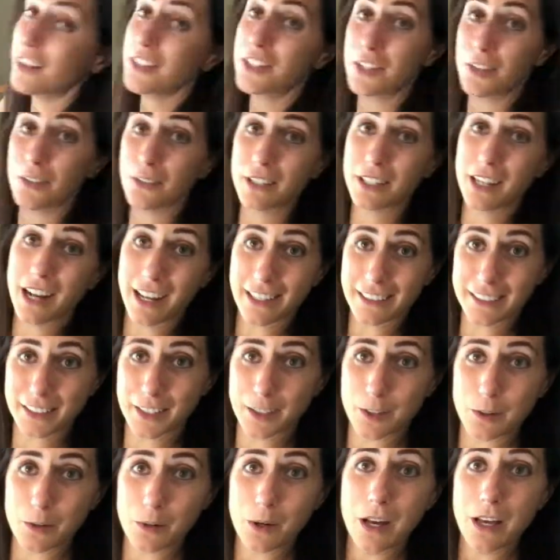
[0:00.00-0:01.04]
also the
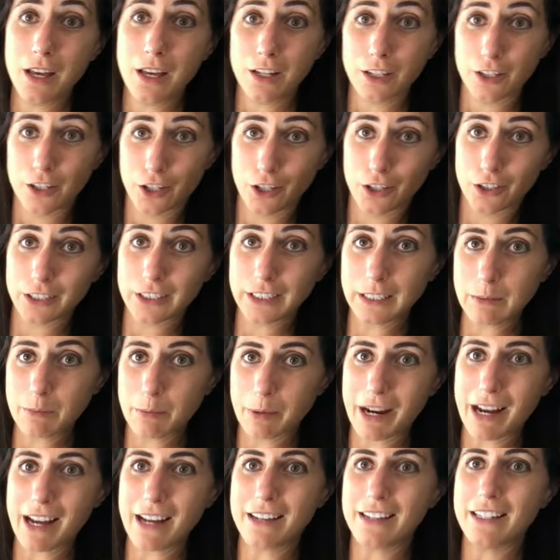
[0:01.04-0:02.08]
Costco Kirkland
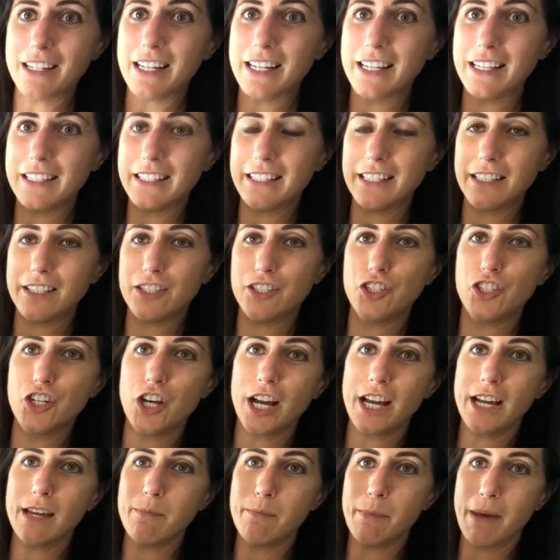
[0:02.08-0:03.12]
brand, is this
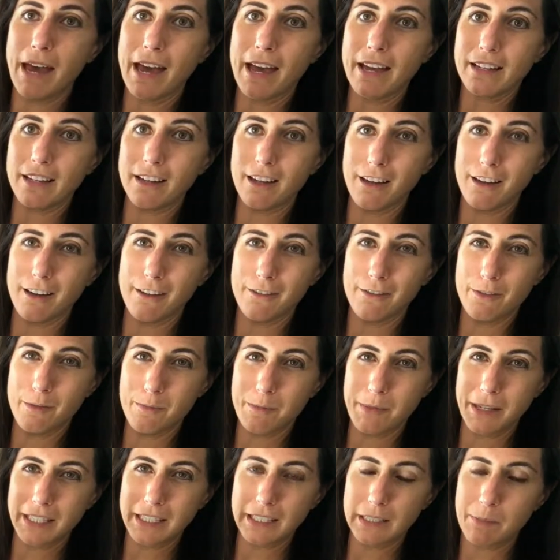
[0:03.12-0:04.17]
giant bag of
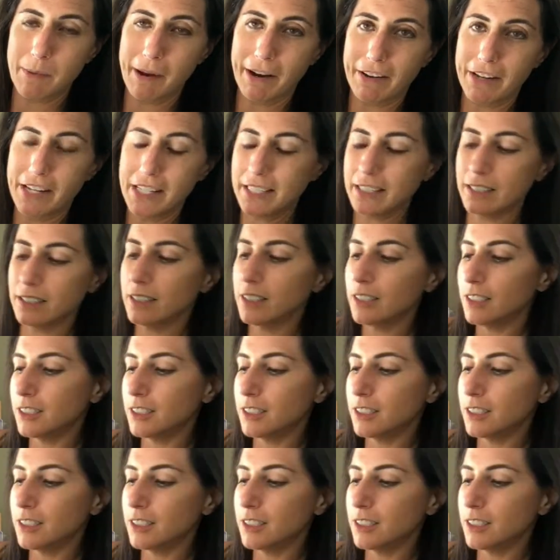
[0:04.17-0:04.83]
mixed berries.